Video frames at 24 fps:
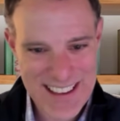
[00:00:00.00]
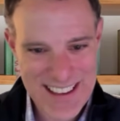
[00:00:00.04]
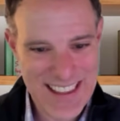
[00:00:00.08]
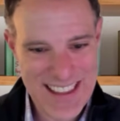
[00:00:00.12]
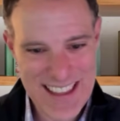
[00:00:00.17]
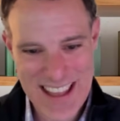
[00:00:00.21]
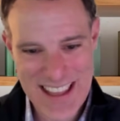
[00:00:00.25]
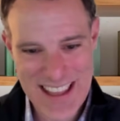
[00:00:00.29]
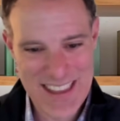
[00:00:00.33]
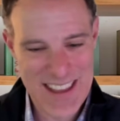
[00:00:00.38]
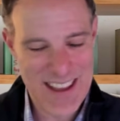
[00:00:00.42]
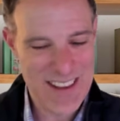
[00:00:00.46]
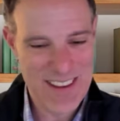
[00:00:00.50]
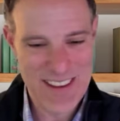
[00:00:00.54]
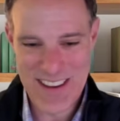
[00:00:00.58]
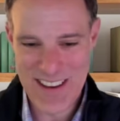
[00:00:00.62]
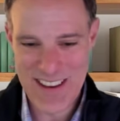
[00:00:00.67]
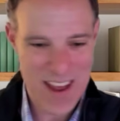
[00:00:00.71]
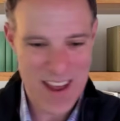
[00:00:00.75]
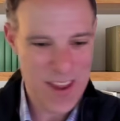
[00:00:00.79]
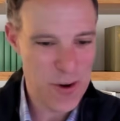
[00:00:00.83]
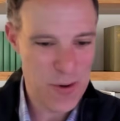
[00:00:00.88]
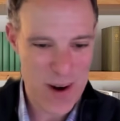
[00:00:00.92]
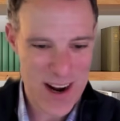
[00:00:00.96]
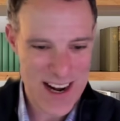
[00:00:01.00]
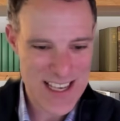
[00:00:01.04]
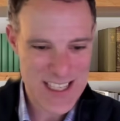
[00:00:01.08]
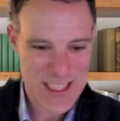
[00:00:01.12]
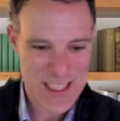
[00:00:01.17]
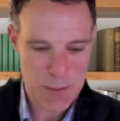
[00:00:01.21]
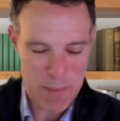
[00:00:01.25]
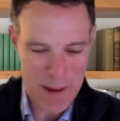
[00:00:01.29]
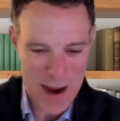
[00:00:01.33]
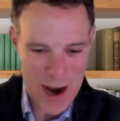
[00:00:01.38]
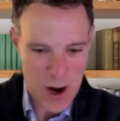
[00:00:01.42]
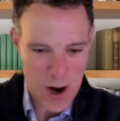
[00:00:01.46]
And otherwise the
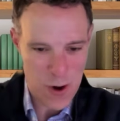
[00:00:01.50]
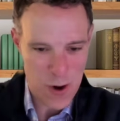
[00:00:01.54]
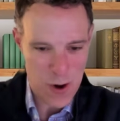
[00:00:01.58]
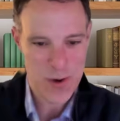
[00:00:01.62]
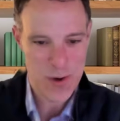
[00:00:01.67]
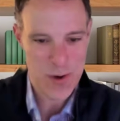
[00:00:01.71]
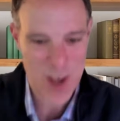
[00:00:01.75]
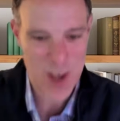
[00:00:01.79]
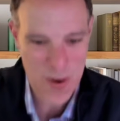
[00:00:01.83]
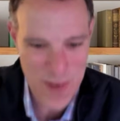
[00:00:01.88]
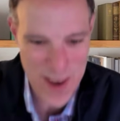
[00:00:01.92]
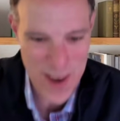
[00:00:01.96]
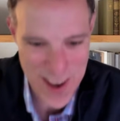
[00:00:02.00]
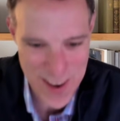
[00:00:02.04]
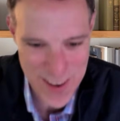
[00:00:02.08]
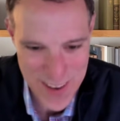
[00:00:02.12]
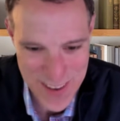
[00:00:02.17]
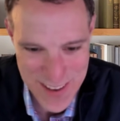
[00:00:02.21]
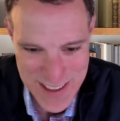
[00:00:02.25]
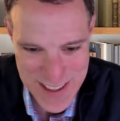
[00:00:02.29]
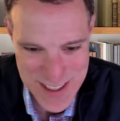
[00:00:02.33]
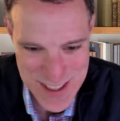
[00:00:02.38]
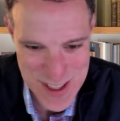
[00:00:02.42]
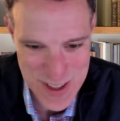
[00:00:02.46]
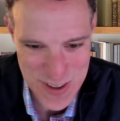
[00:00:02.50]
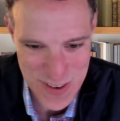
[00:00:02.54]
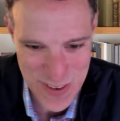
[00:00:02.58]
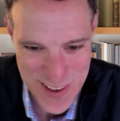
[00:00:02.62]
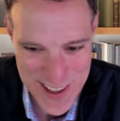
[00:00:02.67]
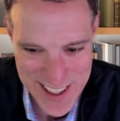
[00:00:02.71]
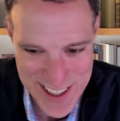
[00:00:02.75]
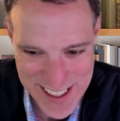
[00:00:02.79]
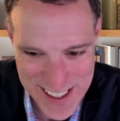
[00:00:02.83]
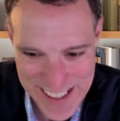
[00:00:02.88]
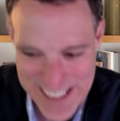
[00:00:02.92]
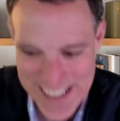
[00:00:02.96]
power would go out on his
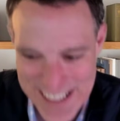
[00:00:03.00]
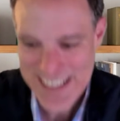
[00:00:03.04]
screen.